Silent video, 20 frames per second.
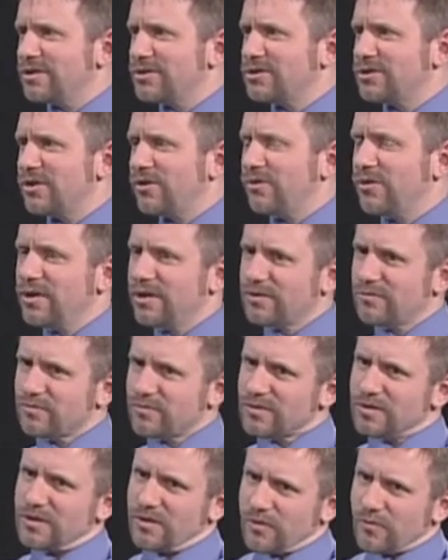So
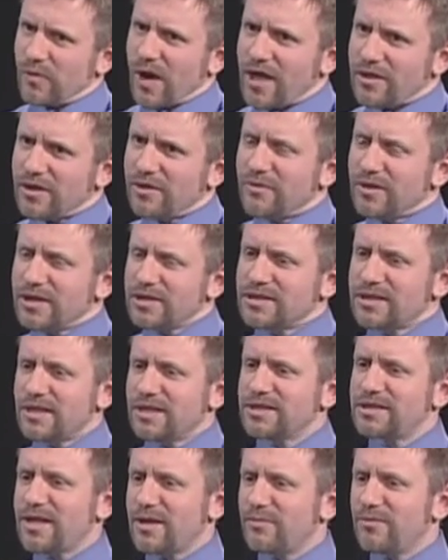I think we can say
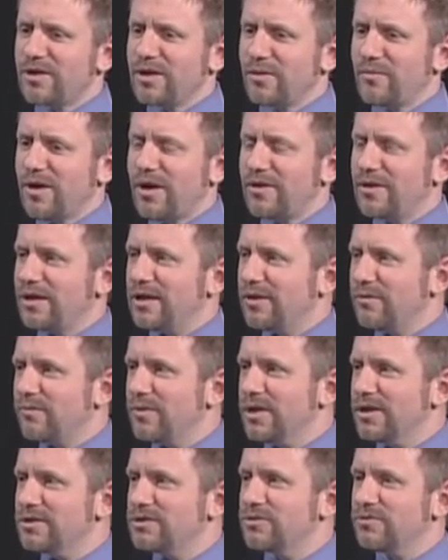the same thing about eating
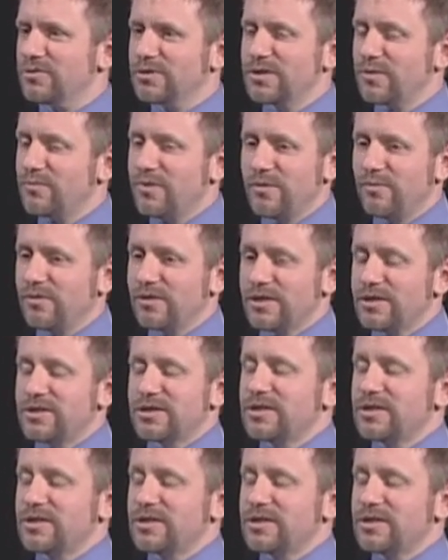meat too. Some people, that's